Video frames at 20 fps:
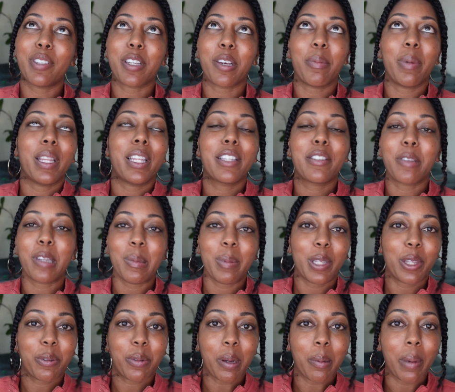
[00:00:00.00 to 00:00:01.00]
month, it's only
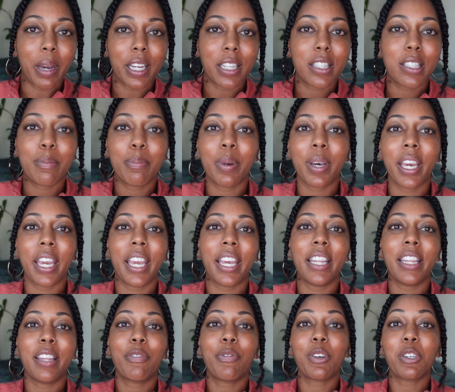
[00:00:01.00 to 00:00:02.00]
been 3 months,
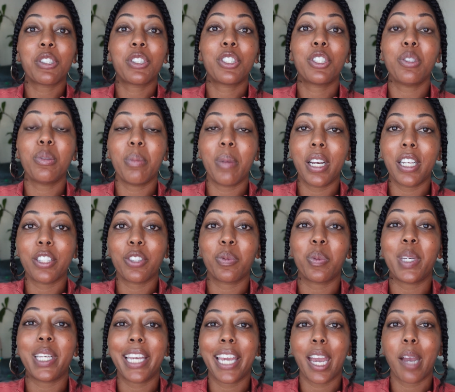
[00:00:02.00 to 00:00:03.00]
but the first 2 months
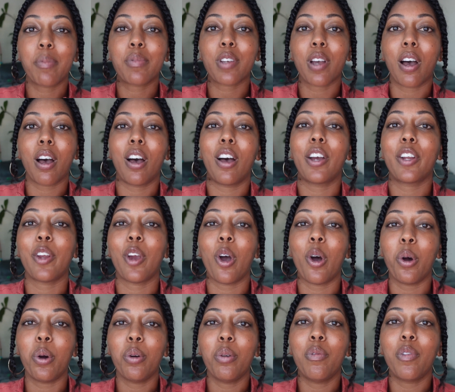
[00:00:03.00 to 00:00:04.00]
we kept on
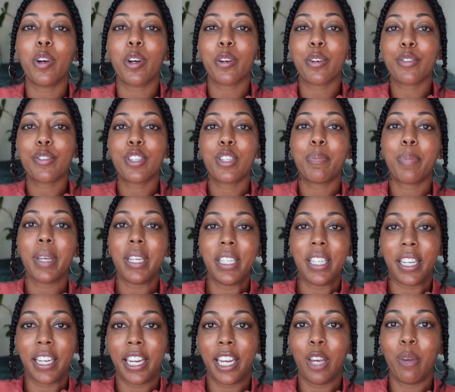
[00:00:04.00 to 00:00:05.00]

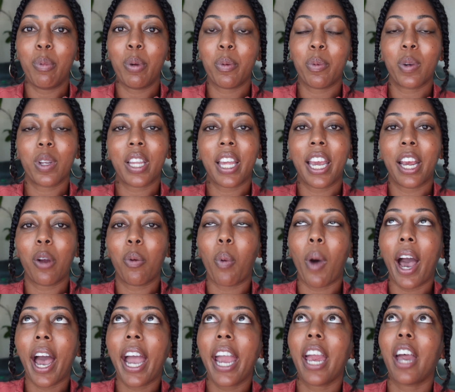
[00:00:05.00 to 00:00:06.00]
overspending, and we were like,
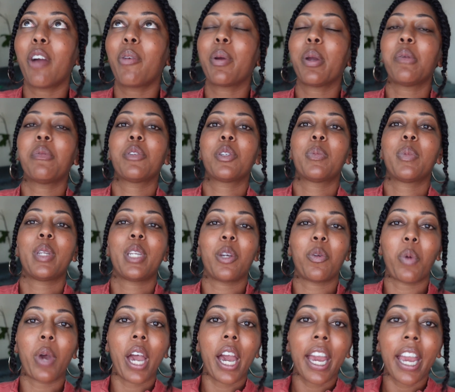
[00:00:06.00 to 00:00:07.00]
why are we overspending?
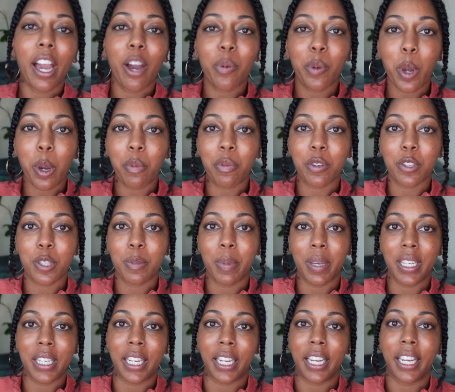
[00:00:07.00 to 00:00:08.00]
Why are we
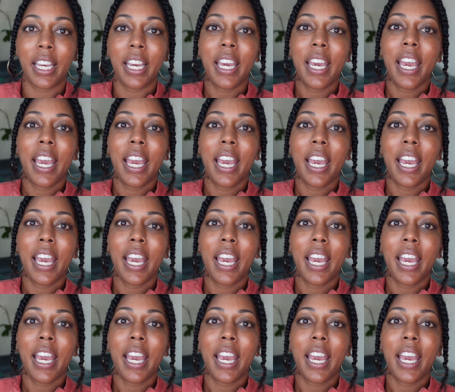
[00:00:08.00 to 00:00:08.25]
overspending?